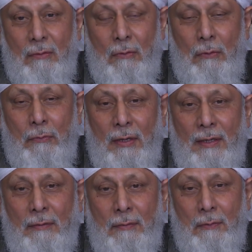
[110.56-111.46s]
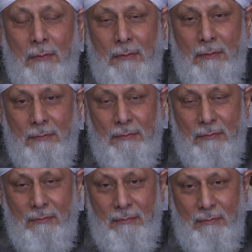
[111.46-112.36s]
who will give you,
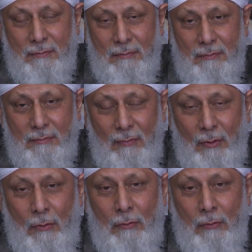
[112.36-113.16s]
who